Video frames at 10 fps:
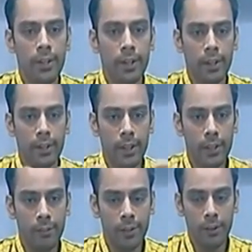
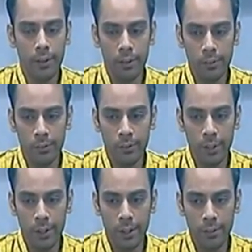They were allowed to,
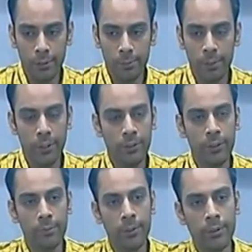it was put into
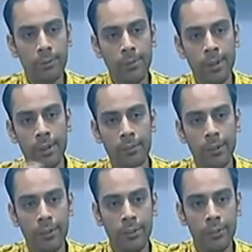the operation plan of
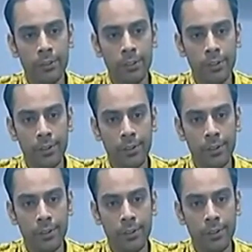the institution,